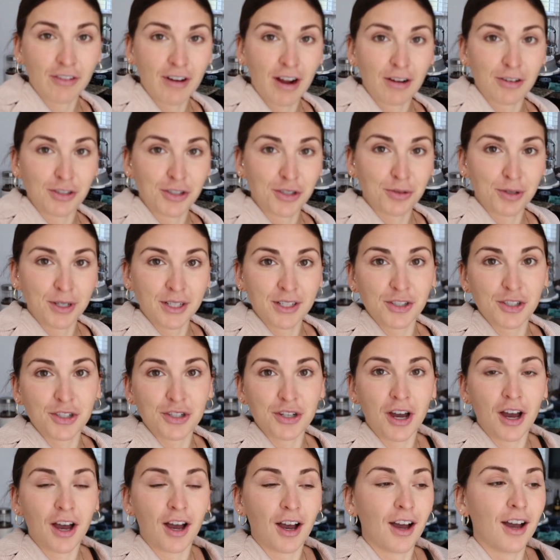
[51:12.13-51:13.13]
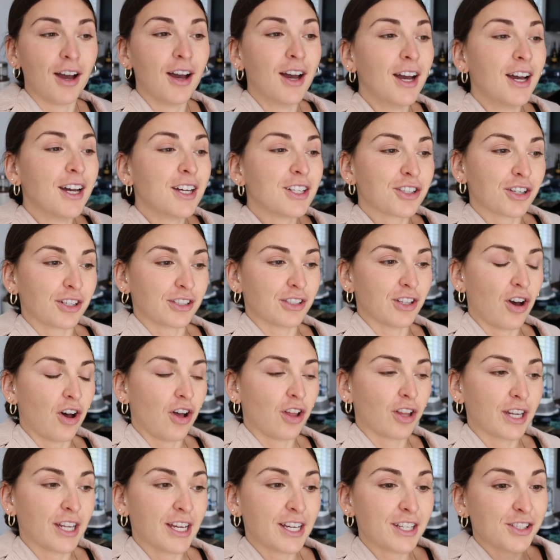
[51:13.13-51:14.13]
around to it uh, during the
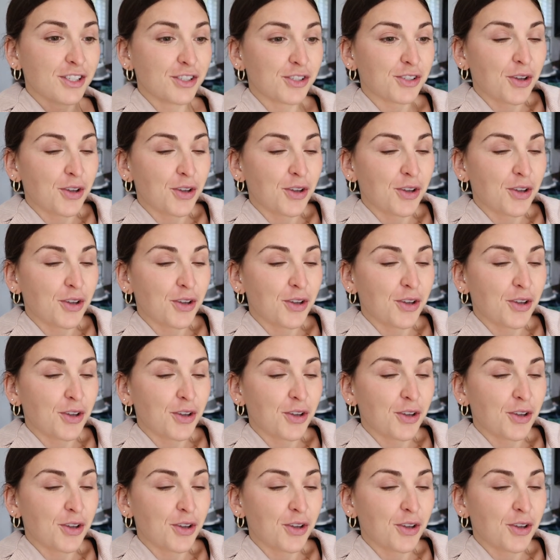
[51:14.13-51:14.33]
holidays.